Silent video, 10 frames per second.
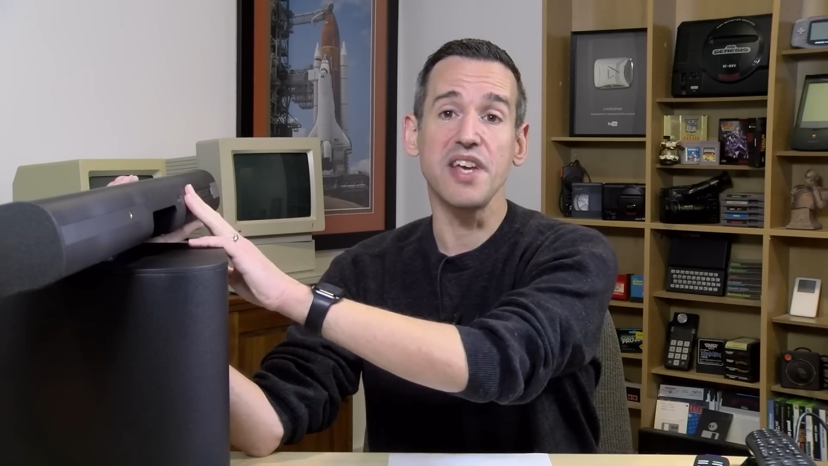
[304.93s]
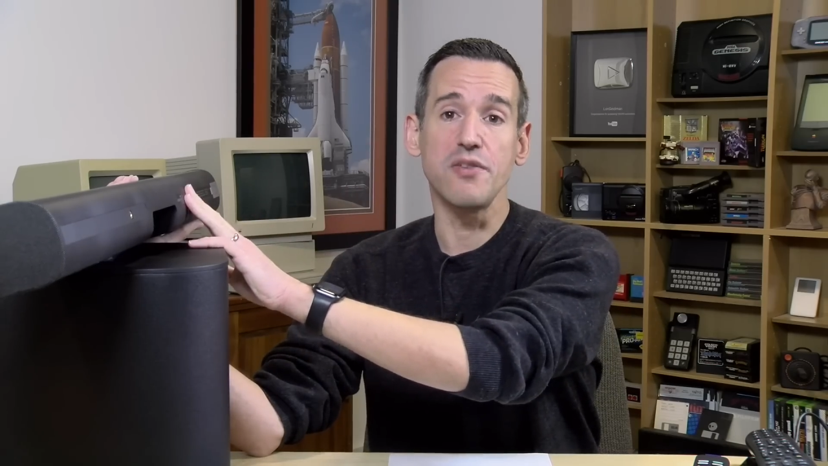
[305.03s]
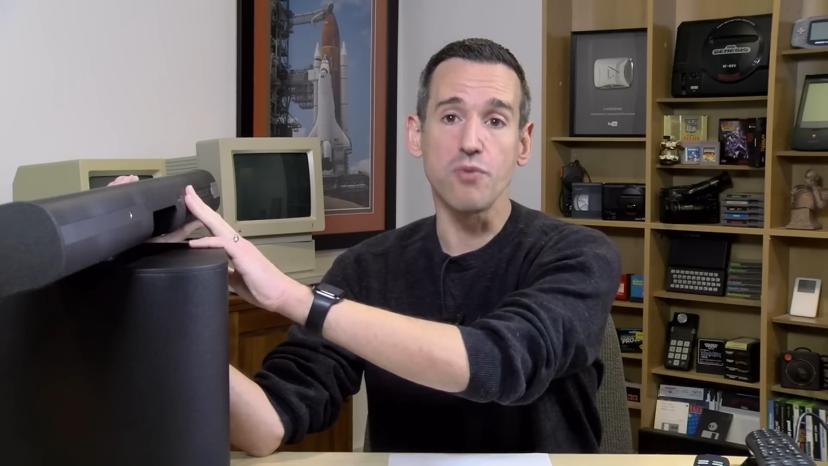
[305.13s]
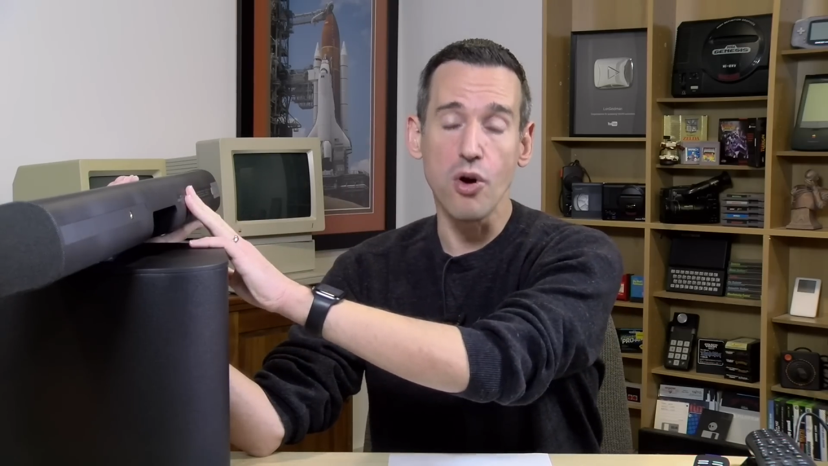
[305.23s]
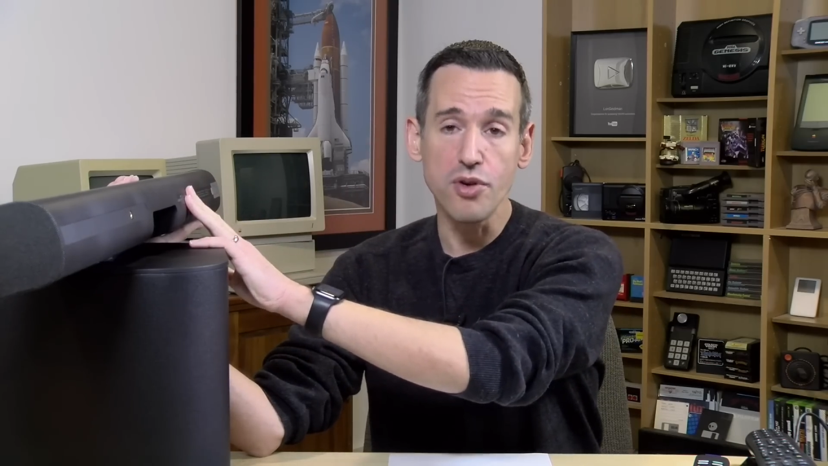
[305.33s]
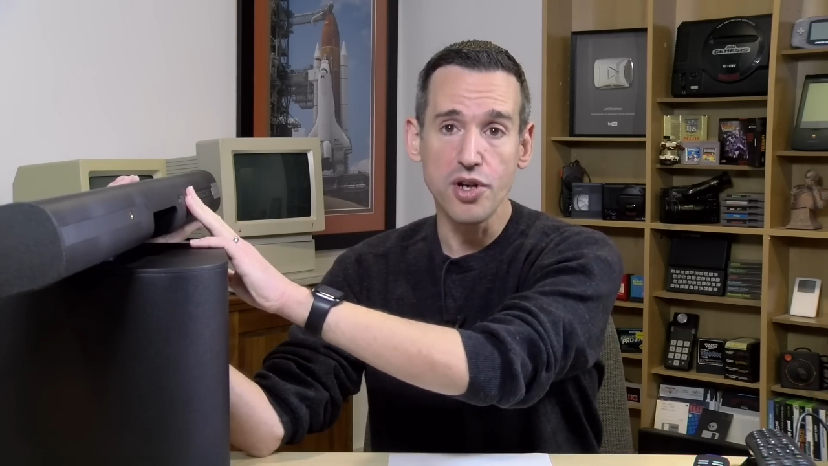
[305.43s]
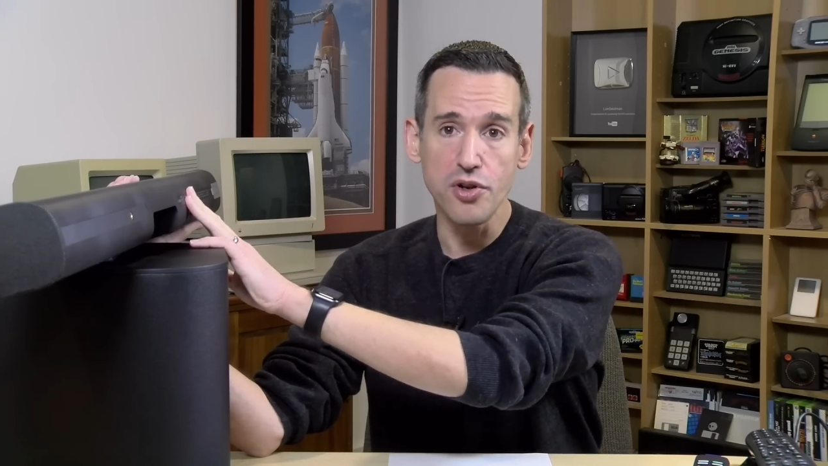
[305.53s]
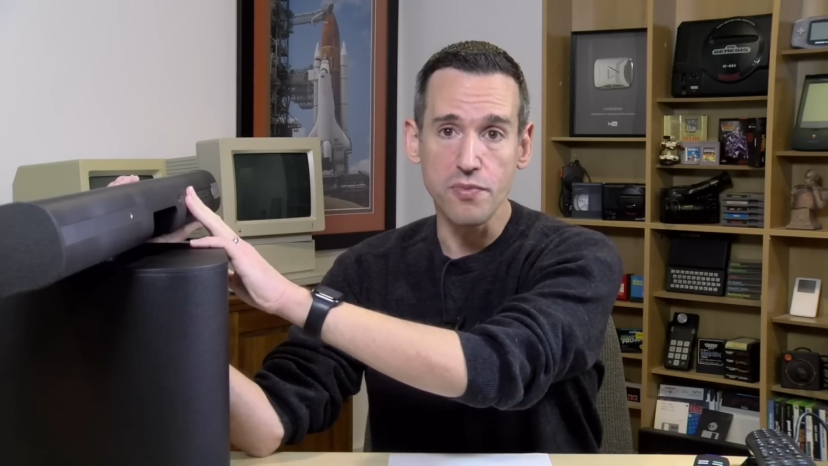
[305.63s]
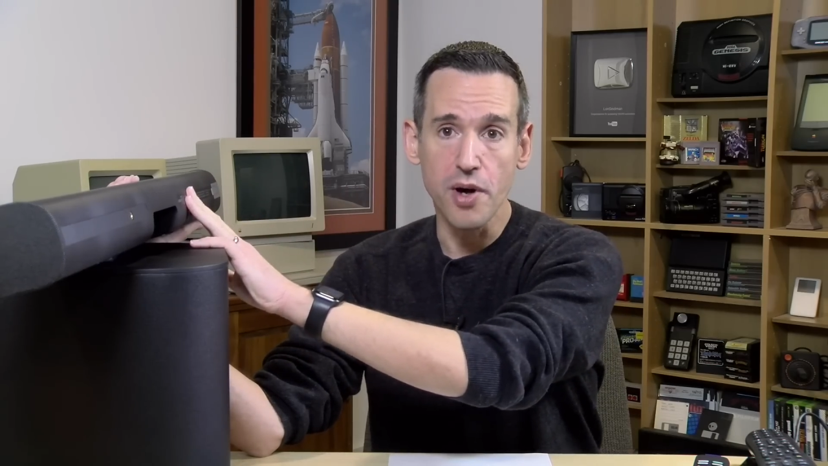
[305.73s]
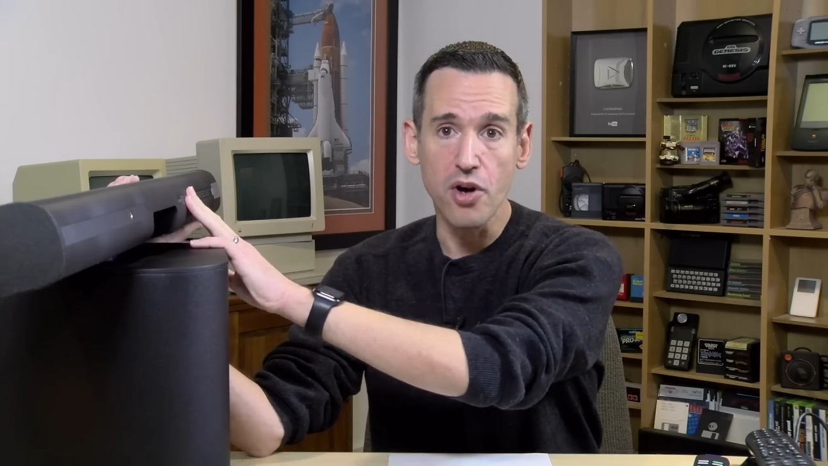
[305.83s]
in
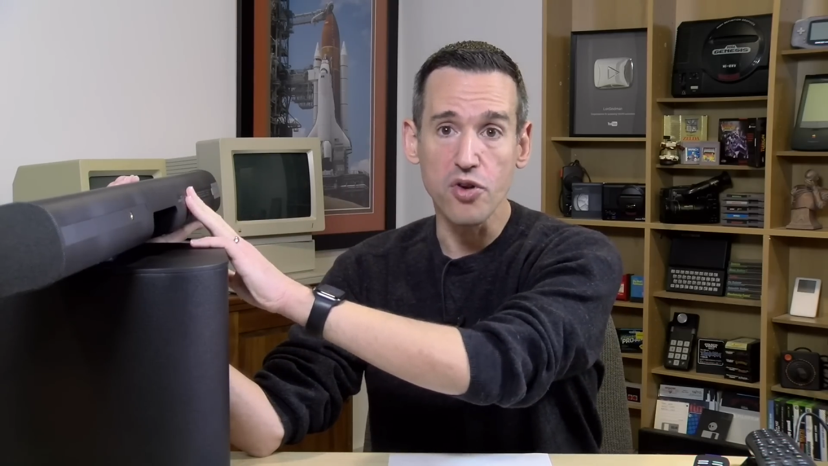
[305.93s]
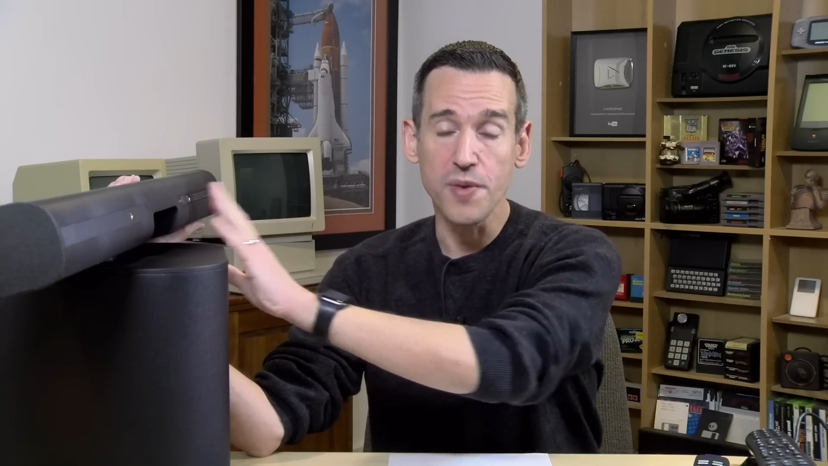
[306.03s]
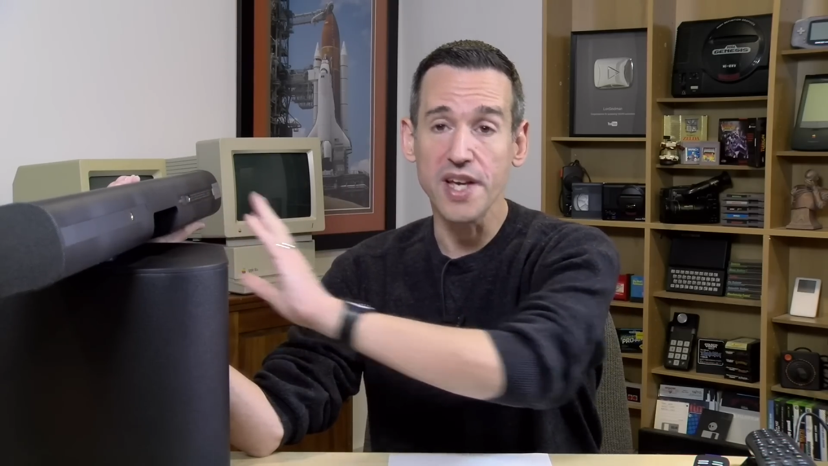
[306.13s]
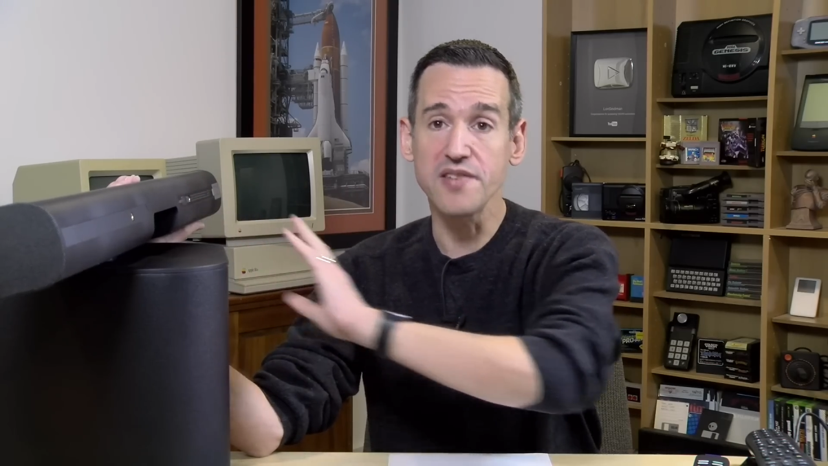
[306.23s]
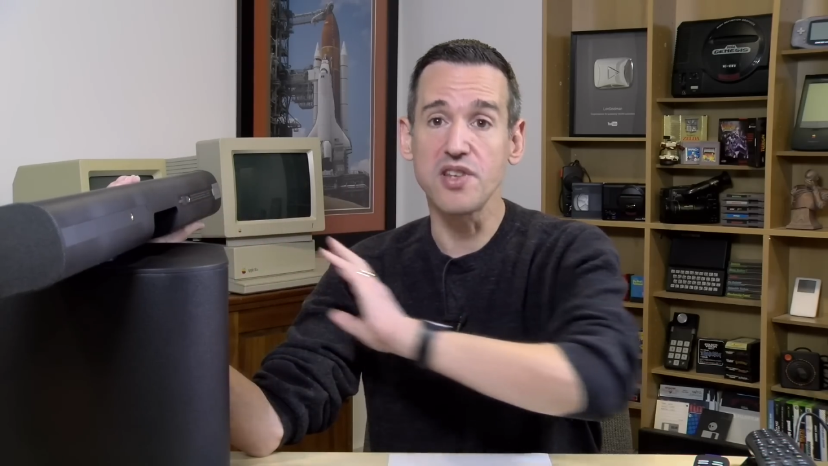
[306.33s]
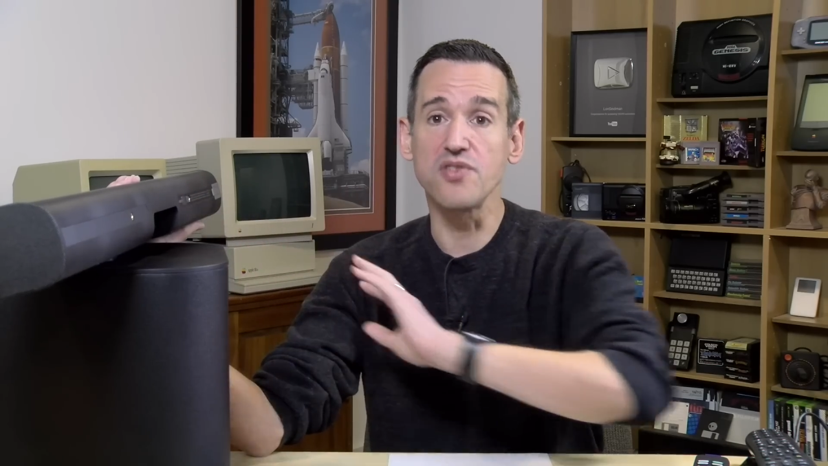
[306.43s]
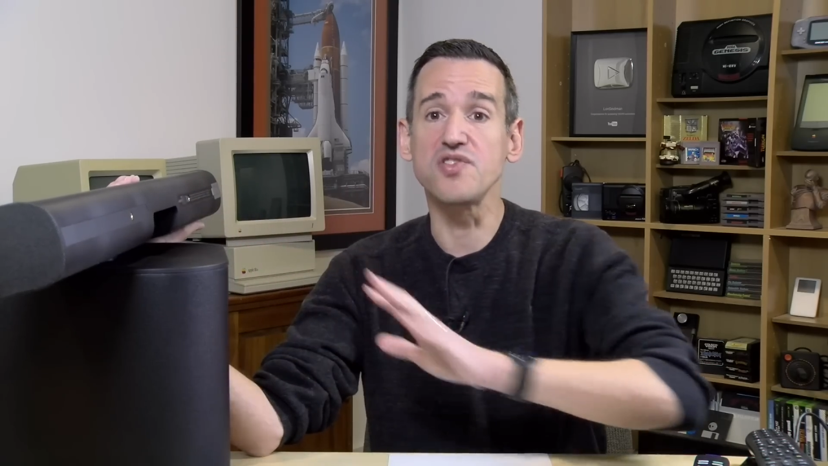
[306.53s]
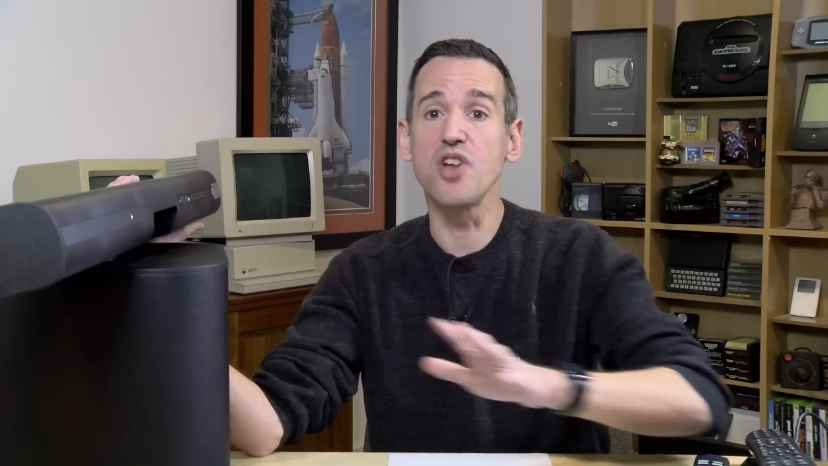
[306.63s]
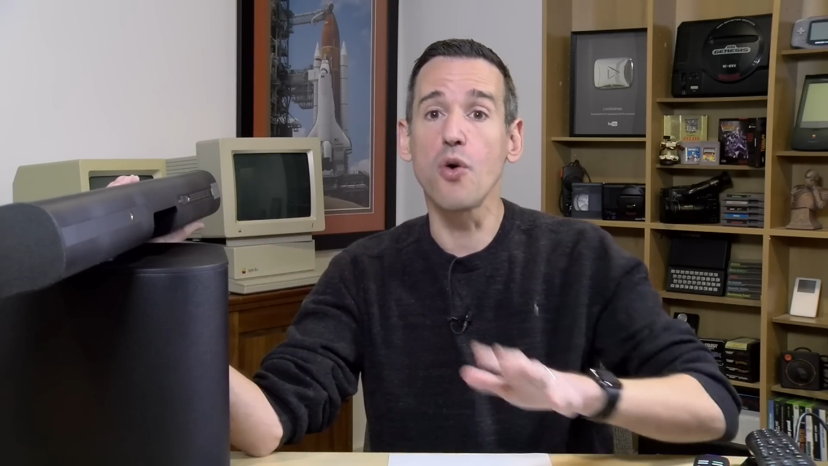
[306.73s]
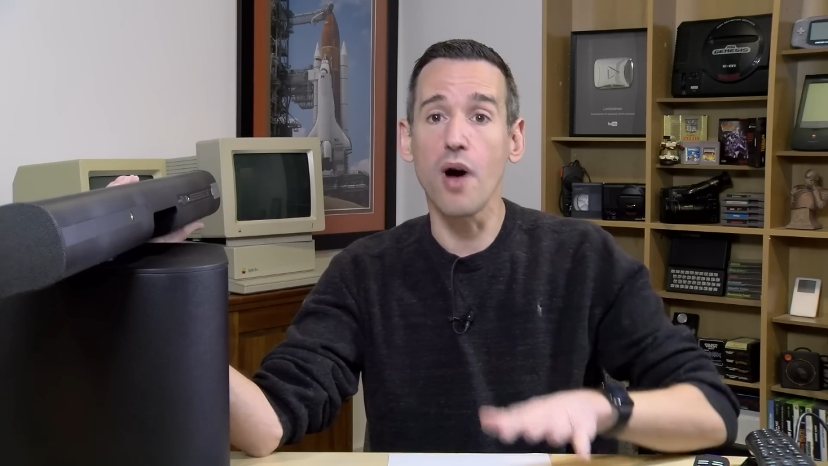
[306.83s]
Roku mode because
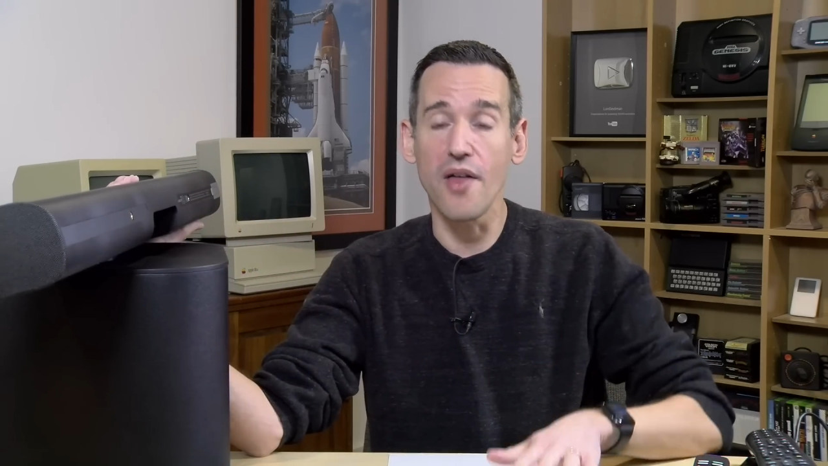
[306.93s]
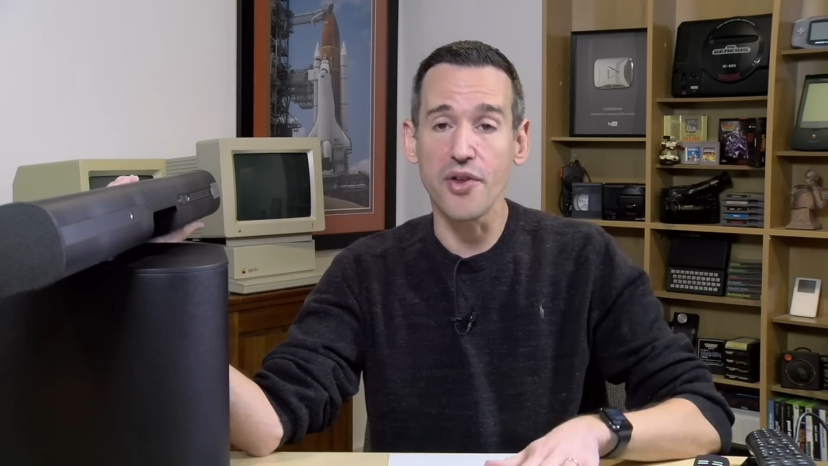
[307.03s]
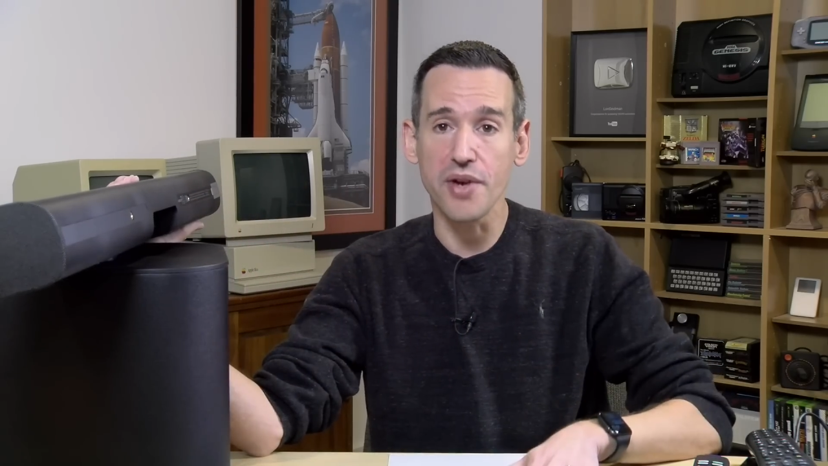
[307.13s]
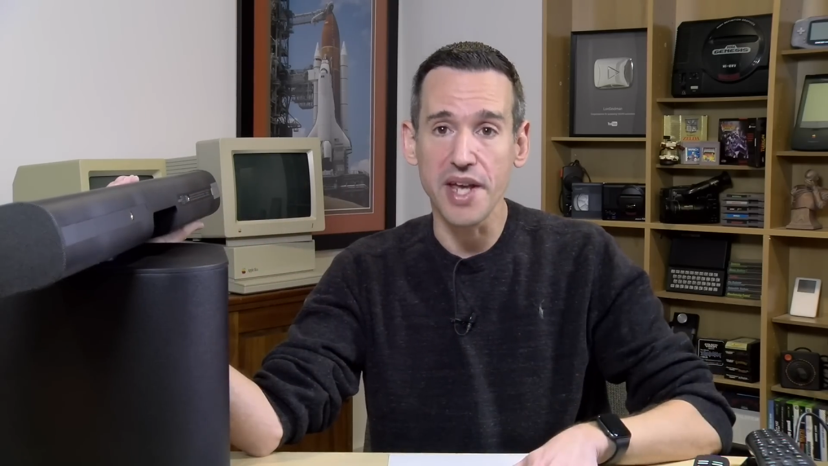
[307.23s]
there's no other